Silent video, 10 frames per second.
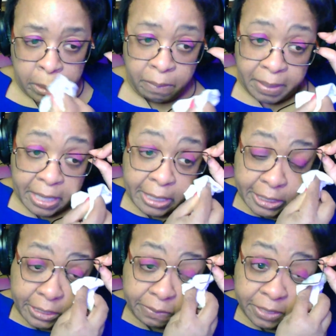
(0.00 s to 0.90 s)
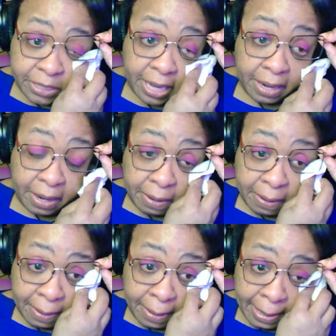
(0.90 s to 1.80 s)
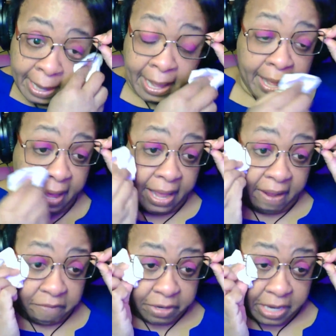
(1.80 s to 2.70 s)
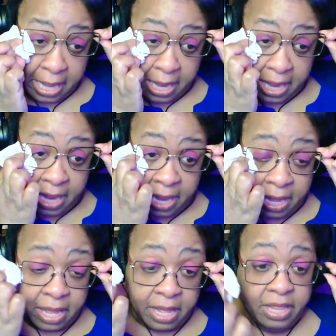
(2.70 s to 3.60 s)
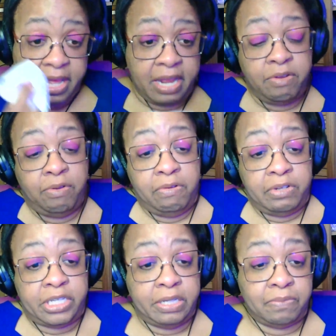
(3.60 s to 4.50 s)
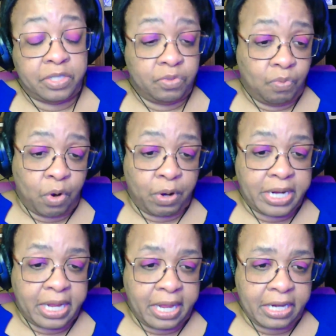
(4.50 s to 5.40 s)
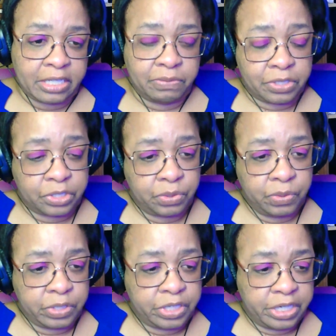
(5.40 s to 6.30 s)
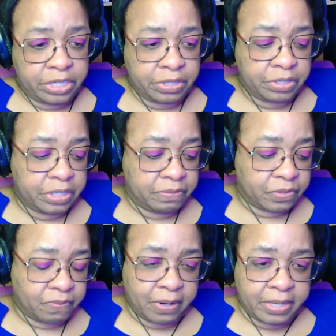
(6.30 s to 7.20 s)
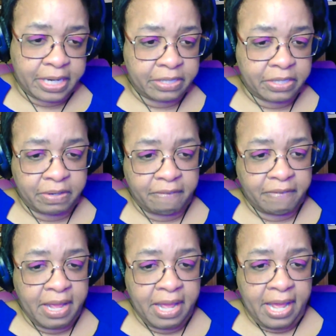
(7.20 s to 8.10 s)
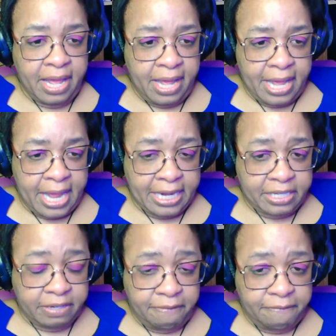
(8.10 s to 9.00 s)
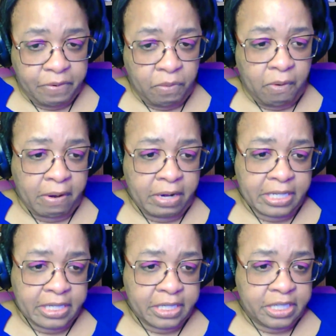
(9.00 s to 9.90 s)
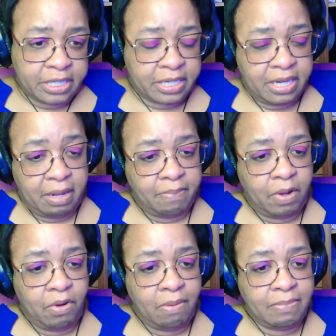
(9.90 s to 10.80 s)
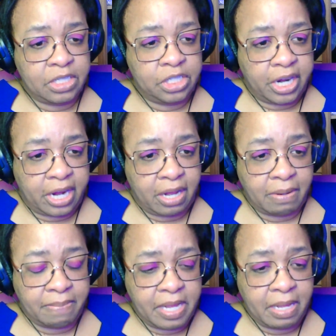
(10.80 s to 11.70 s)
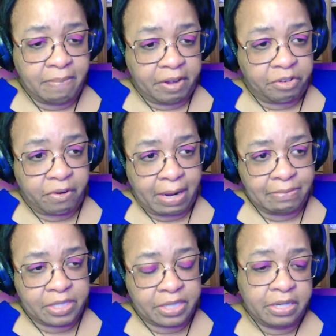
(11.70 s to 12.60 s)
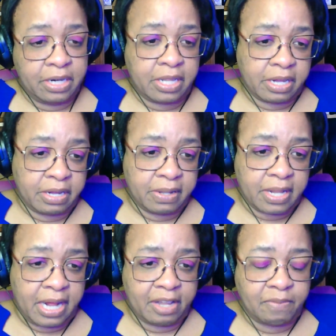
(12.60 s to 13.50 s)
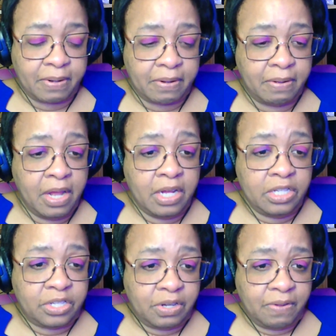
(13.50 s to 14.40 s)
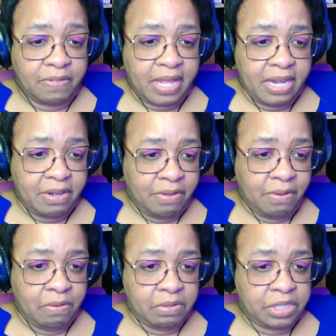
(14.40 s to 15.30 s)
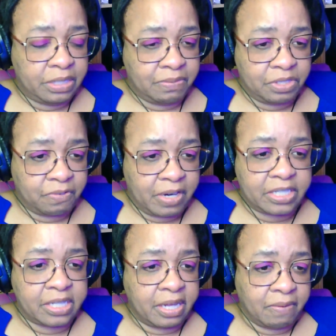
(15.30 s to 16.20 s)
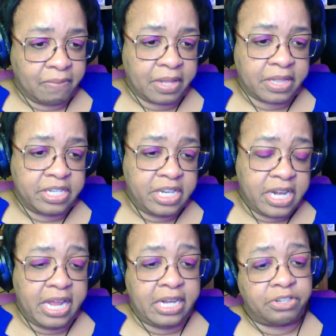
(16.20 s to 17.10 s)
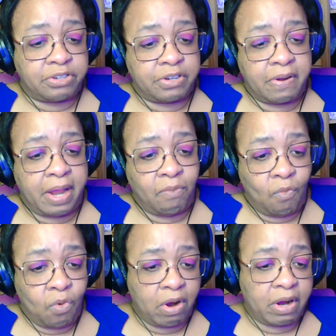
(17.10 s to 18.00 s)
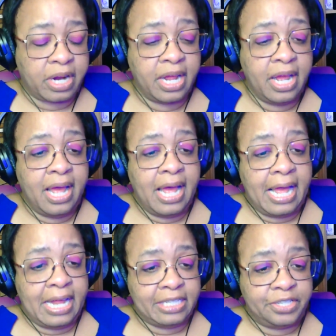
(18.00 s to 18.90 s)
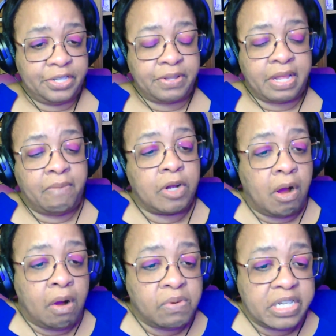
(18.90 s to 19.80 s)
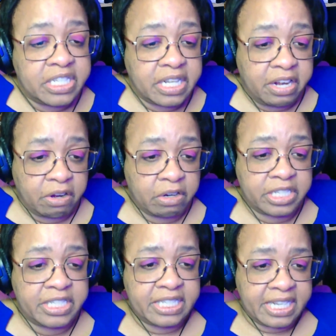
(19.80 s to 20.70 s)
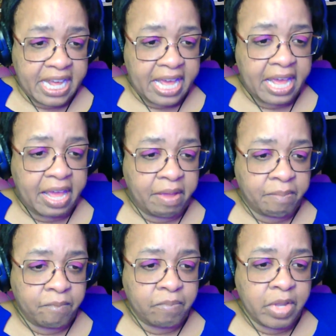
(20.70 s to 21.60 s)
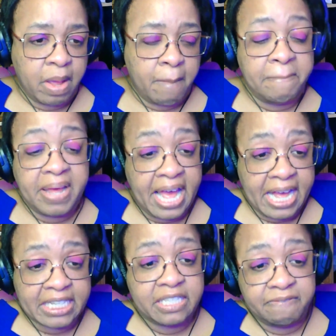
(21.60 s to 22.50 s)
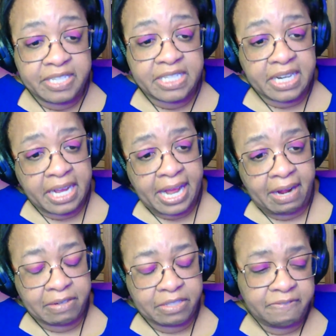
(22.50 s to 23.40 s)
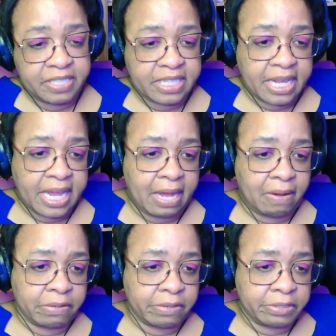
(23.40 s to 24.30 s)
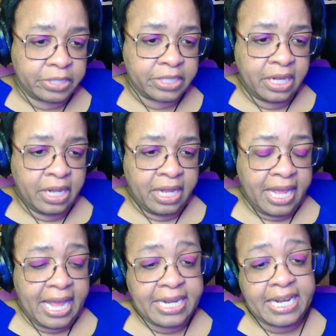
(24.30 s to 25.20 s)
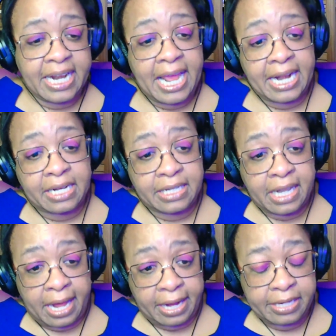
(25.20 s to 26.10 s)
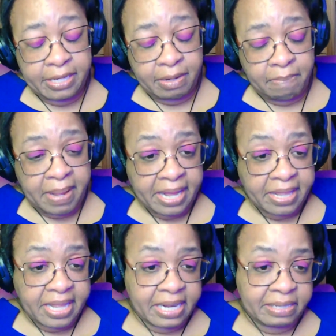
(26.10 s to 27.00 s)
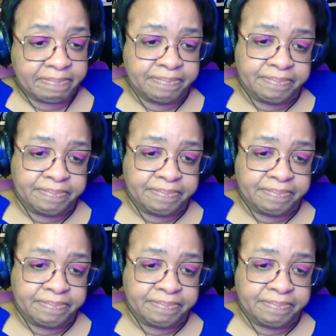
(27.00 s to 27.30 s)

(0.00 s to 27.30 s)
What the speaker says: because she was there every day. They knew she was working. She was a school teacher. She was working sort of 8 to 4, and then she'd come home and check on me and make sure I was good and then go to the hospital. So they knew she was wrestling with a teenager and work. And so they would always let her stay past visiting hours. Visiting hours ended at 8 o'clock back then.